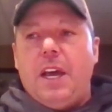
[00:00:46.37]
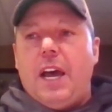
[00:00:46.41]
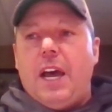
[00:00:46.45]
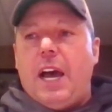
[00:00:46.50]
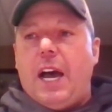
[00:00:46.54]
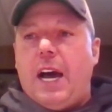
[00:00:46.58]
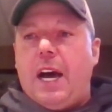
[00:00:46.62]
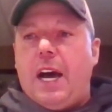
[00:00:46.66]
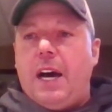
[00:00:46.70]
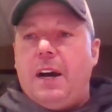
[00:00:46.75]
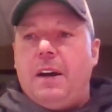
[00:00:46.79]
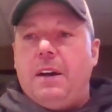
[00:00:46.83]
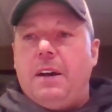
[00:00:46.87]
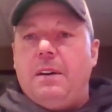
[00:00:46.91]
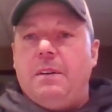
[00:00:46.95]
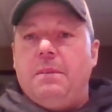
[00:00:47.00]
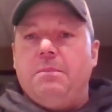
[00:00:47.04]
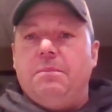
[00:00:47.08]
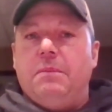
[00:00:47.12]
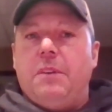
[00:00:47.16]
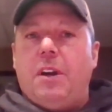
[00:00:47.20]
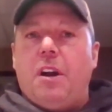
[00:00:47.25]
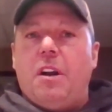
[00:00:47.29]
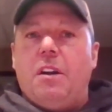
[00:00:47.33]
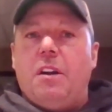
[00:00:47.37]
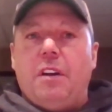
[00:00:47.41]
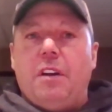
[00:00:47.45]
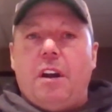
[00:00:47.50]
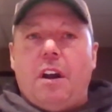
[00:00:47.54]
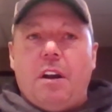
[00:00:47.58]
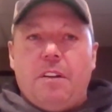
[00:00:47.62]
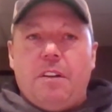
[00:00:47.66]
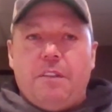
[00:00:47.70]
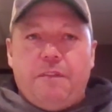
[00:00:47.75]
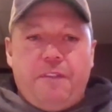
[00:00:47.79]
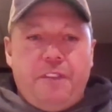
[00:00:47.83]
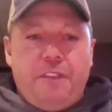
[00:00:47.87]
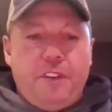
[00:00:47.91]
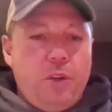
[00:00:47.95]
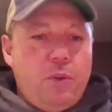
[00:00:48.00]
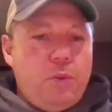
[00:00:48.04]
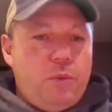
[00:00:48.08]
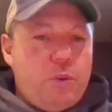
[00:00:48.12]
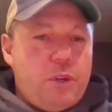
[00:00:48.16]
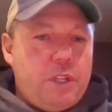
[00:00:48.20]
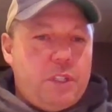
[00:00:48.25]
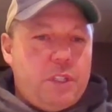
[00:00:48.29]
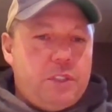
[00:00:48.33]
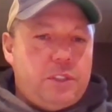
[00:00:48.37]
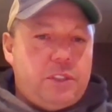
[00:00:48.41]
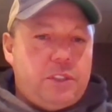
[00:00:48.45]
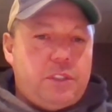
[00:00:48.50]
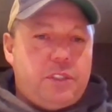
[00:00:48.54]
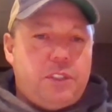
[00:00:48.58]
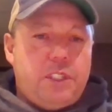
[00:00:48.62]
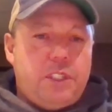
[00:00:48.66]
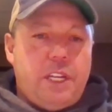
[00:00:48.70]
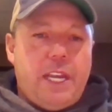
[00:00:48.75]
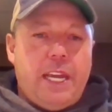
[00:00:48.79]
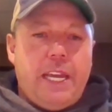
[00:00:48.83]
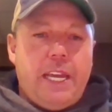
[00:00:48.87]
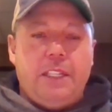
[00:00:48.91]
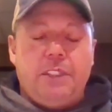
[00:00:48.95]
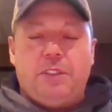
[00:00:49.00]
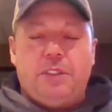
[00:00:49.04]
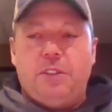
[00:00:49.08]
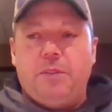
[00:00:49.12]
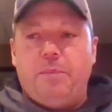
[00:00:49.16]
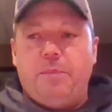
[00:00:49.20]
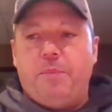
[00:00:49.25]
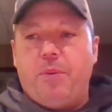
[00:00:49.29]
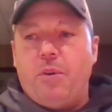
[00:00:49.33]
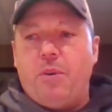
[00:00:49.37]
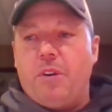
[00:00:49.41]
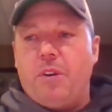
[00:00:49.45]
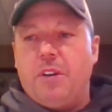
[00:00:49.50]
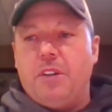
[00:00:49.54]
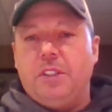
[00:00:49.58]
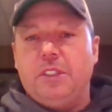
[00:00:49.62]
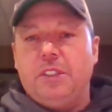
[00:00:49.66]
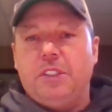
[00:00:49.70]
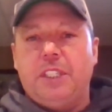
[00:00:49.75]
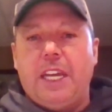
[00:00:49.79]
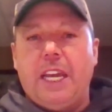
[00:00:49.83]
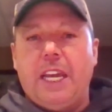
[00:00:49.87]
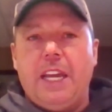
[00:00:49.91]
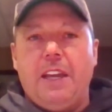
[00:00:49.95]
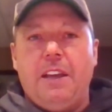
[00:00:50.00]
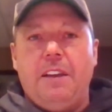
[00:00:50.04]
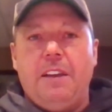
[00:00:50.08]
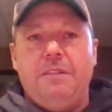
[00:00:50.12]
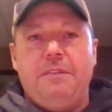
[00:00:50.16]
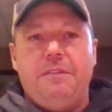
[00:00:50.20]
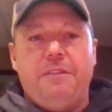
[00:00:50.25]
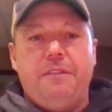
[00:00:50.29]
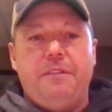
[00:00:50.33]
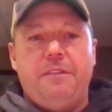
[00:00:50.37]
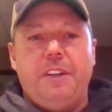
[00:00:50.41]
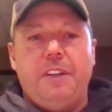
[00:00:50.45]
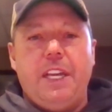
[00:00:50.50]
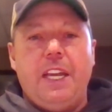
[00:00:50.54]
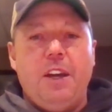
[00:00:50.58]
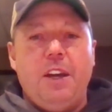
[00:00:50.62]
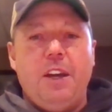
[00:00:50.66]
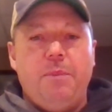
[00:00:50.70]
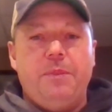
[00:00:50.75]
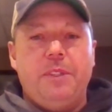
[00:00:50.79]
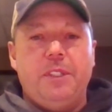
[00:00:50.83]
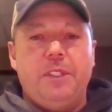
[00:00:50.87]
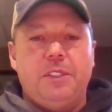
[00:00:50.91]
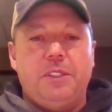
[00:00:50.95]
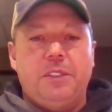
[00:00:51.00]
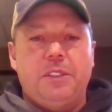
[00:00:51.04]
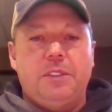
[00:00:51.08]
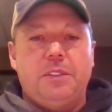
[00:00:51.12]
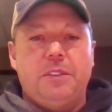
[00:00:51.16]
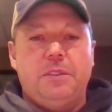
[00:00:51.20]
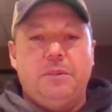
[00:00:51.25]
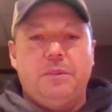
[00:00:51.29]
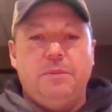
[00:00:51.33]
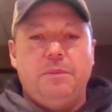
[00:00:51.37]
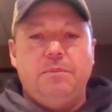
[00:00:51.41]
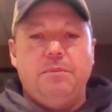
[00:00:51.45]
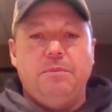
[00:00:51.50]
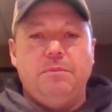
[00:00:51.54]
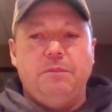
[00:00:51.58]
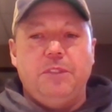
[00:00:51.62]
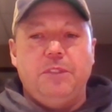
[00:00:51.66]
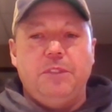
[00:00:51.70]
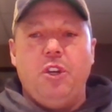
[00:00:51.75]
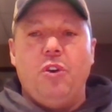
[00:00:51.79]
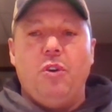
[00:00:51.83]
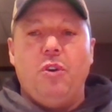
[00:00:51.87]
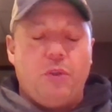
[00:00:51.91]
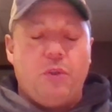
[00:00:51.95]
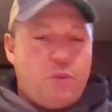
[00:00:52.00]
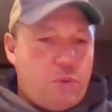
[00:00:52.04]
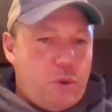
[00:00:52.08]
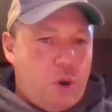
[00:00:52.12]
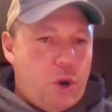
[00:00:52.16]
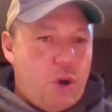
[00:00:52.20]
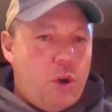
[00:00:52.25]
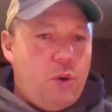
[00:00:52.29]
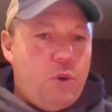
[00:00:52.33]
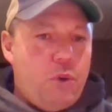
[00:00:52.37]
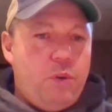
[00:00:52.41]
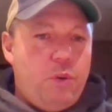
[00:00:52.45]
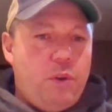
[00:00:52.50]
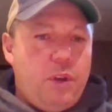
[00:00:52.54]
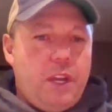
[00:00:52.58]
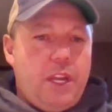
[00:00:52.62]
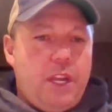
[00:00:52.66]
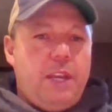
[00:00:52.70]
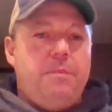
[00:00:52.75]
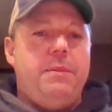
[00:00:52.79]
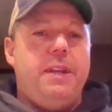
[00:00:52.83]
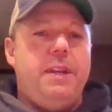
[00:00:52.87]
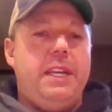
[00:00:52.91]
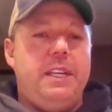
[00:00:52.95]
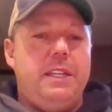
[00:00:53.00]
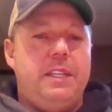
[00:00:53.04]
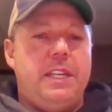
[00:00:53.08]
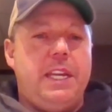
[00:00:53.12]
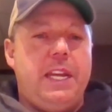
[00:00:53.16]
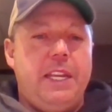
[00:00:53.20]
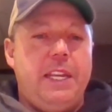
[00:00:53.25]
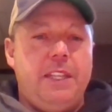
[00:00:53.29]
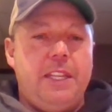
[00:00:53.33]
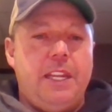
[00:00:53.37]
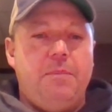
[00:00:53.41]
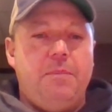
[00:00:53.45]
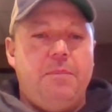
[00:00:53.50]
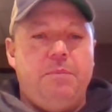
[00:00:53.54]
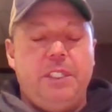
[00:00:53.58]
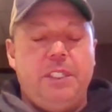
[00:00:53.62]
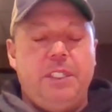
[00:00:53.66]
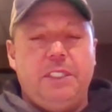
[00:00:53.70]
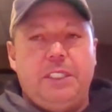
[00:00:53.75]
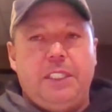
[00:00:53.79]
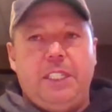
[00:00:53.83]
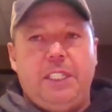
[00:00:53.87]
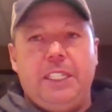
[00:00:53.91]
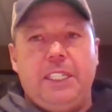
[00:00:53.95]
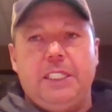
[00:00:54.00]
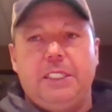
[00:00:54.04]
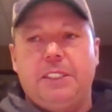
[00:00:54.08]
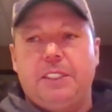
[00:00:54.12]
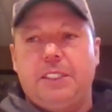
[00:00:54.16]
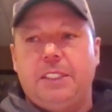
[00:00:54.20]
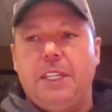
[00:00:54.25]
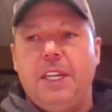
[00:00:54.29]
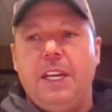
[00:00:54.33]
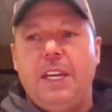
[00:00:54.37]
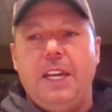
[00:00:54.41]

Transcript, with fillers: Um, our our viewers and supporters have helped us, you know, grow and maintain that busyness.